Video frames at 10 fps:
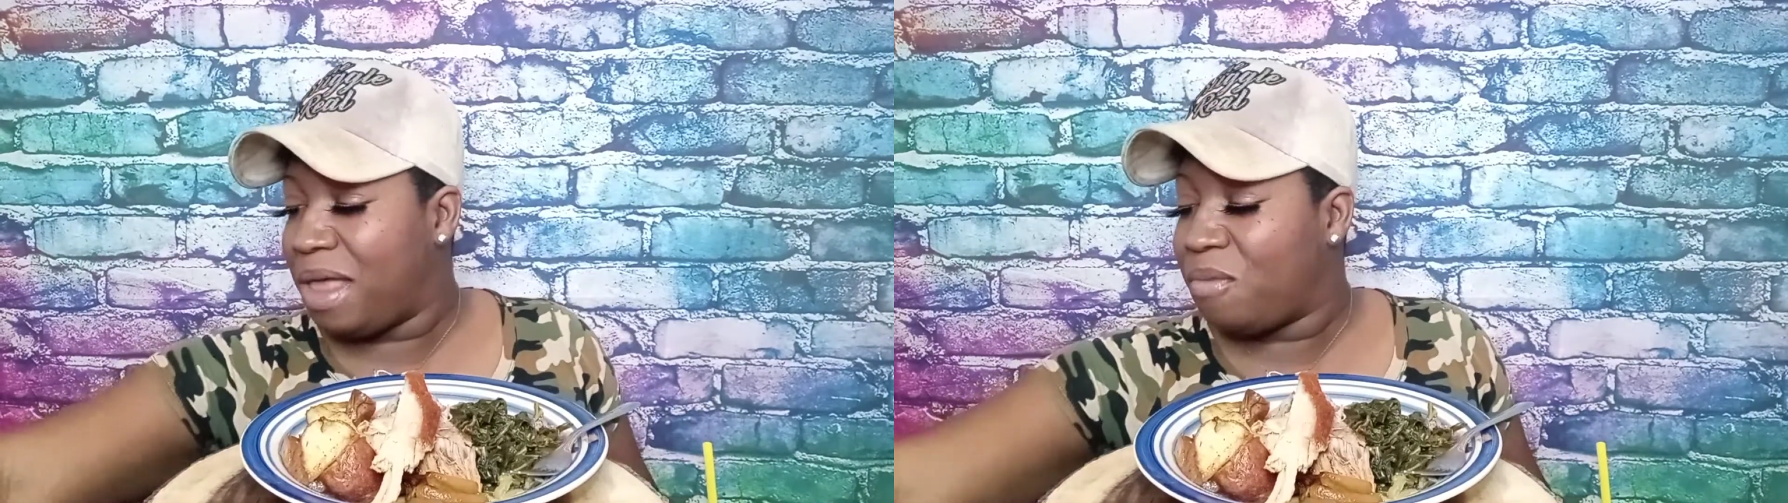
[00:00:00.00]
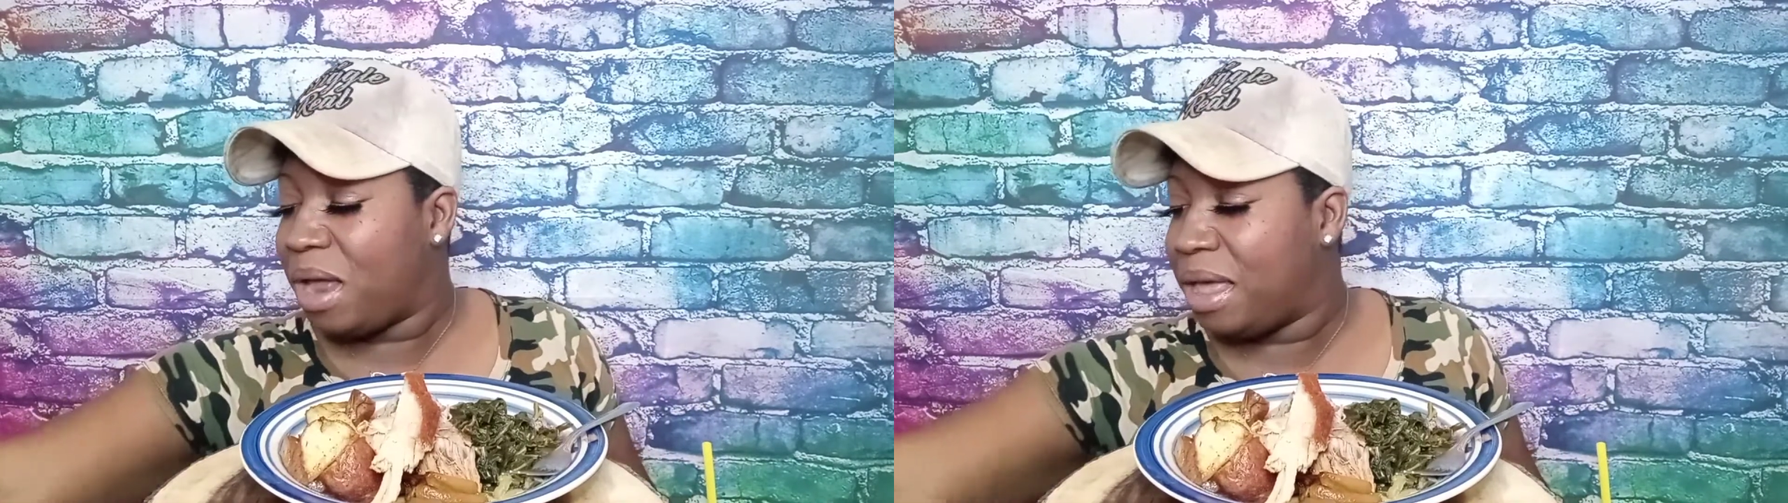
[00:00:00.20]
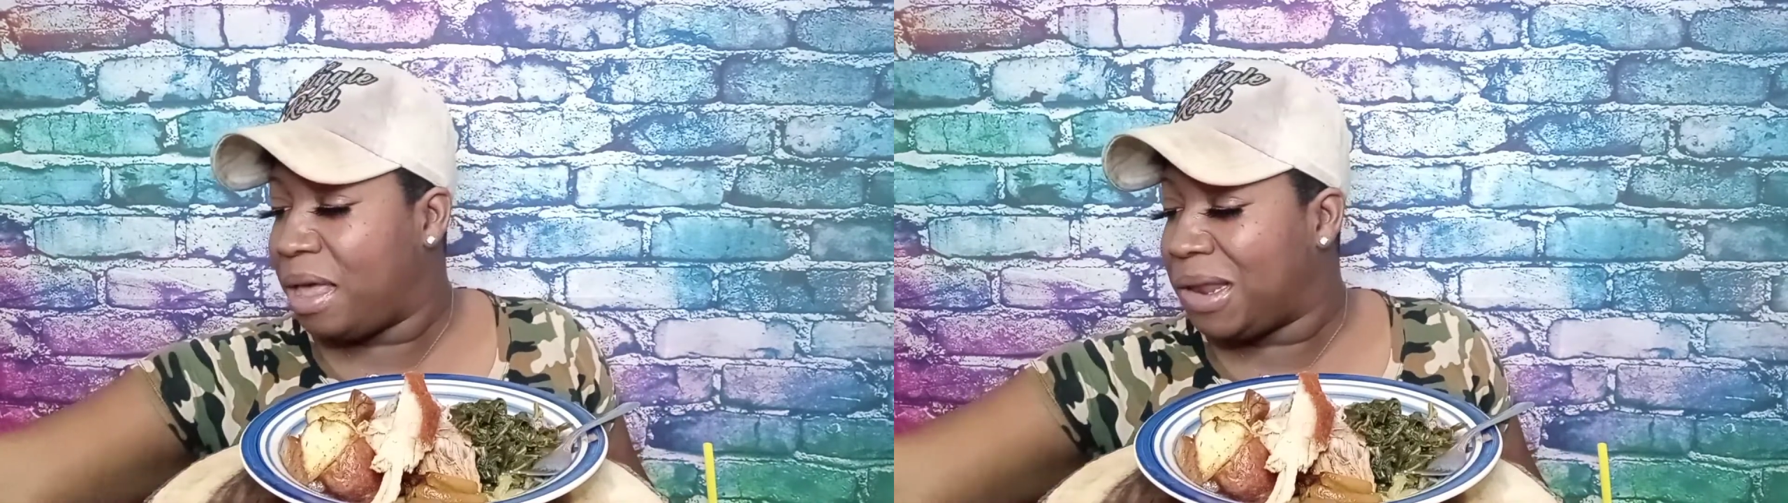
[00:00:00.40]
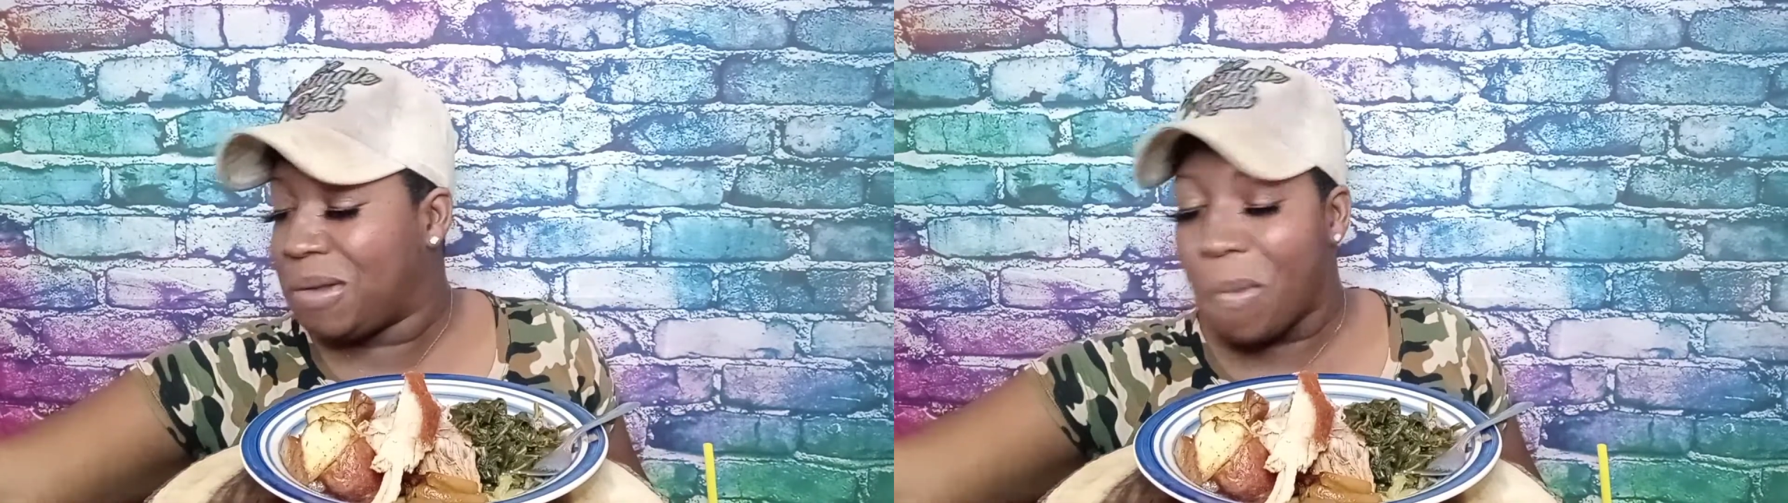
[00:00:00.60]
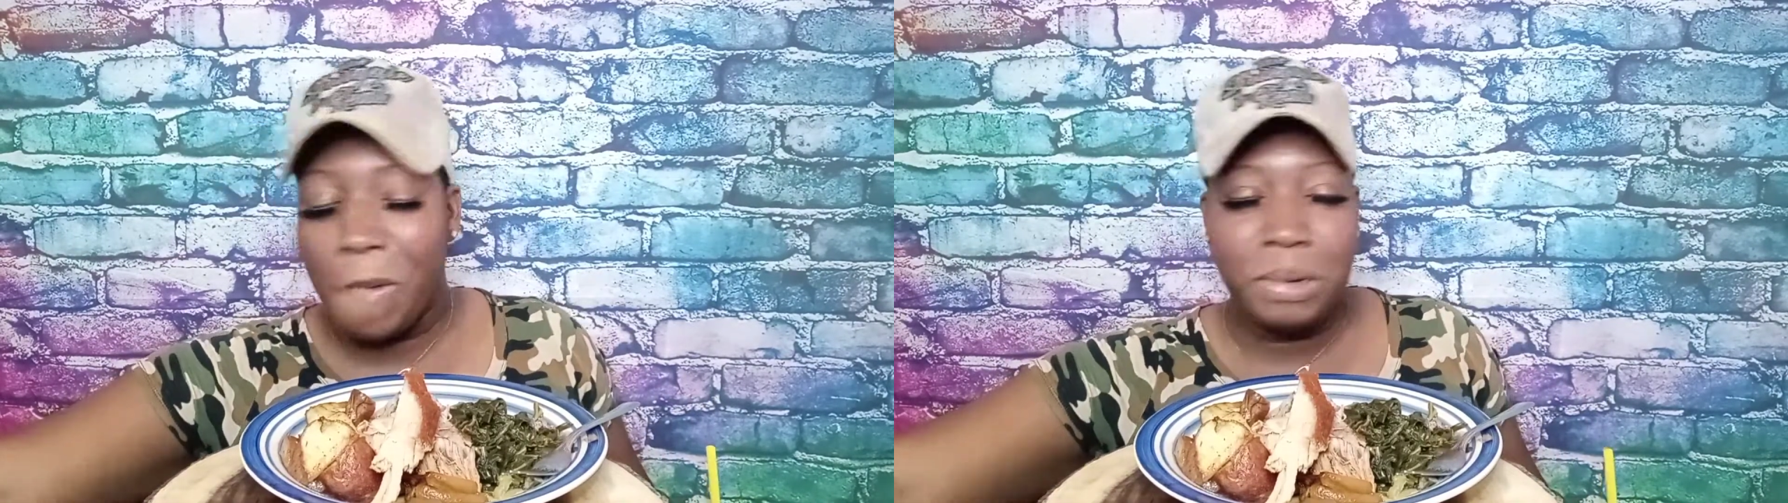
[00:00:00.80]
like when I
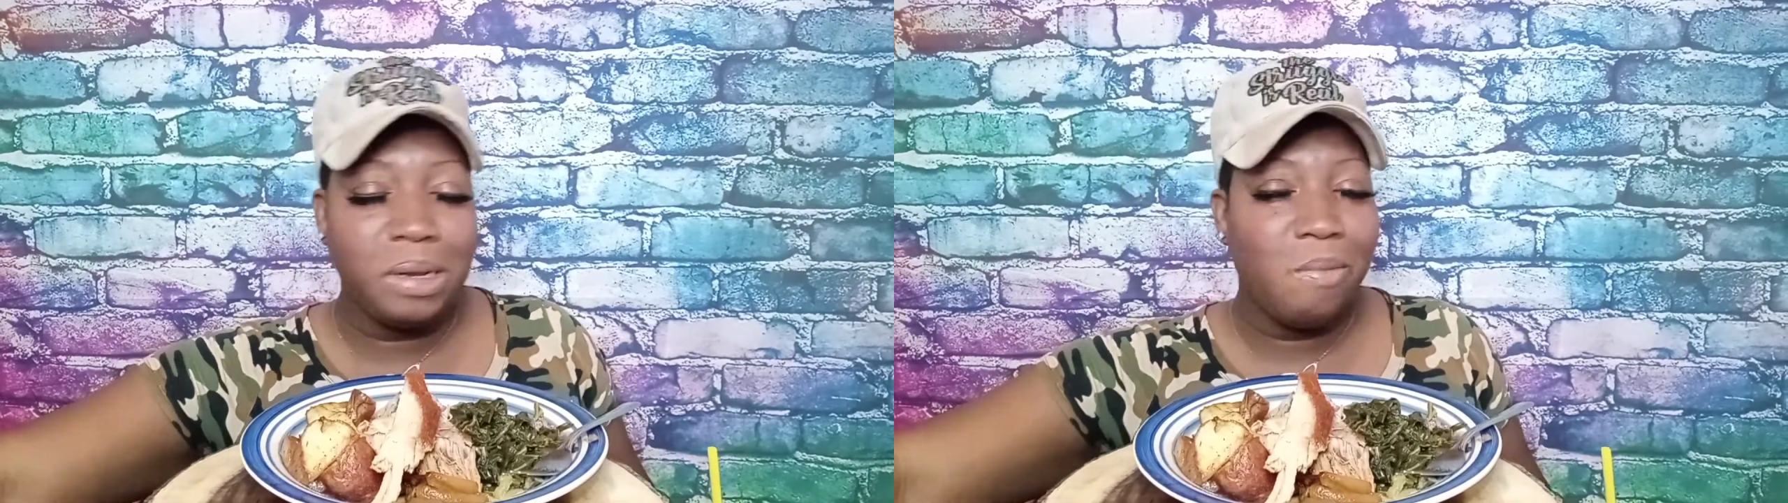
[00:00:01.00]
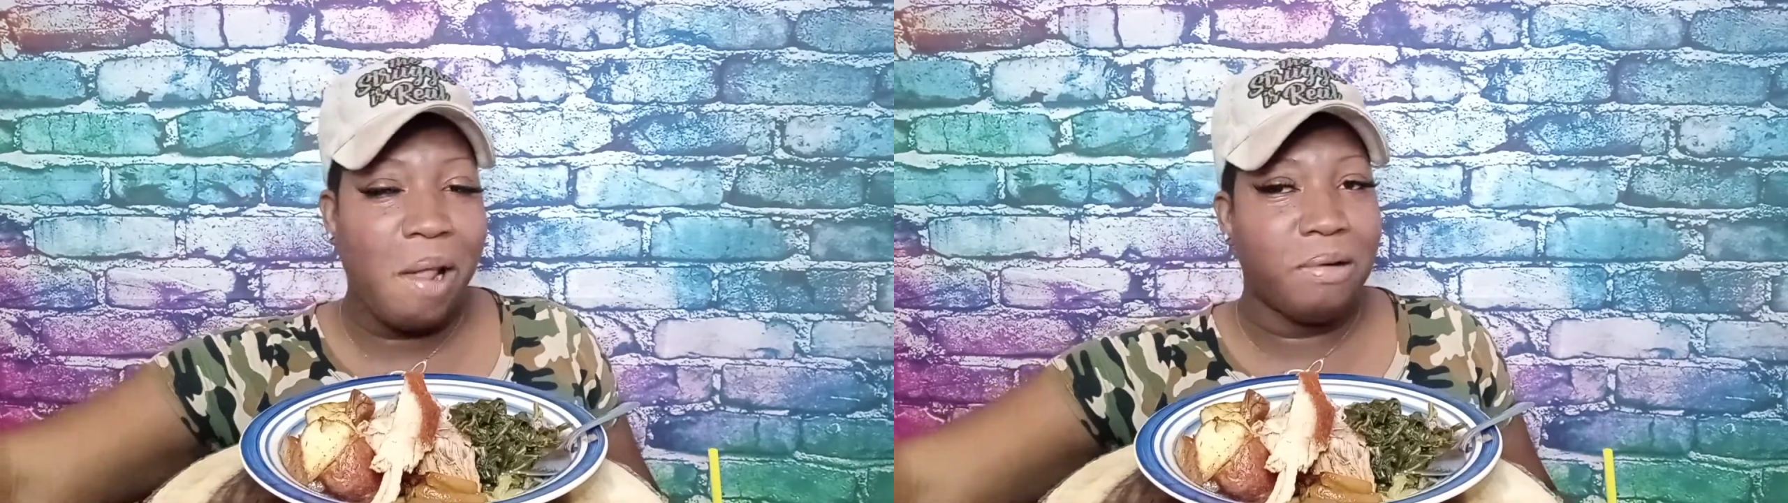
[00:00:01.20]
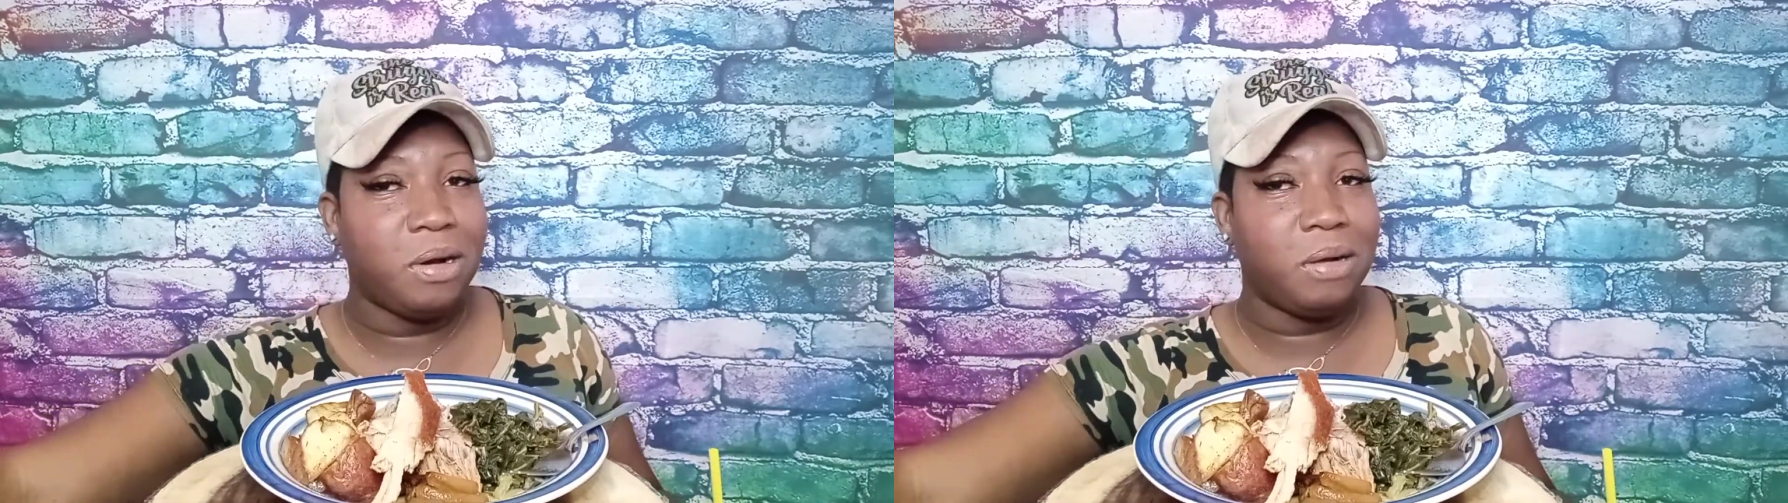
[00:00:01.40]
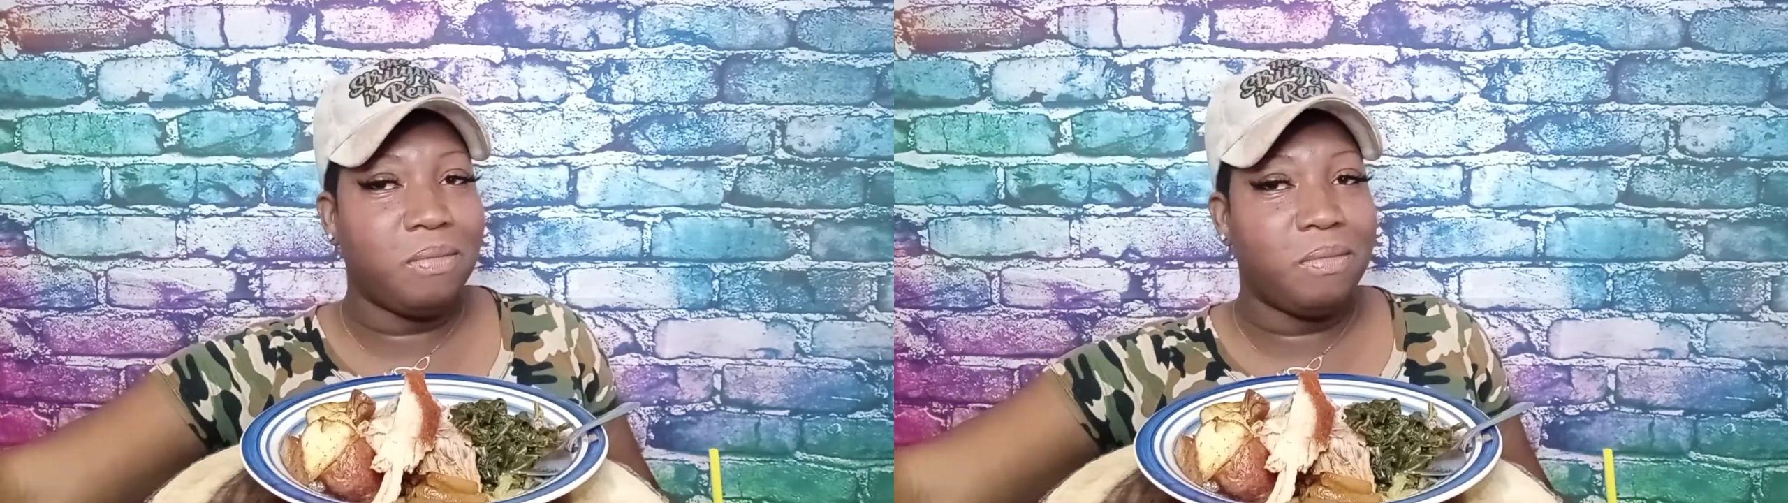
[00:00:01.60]
edit. Oh my god.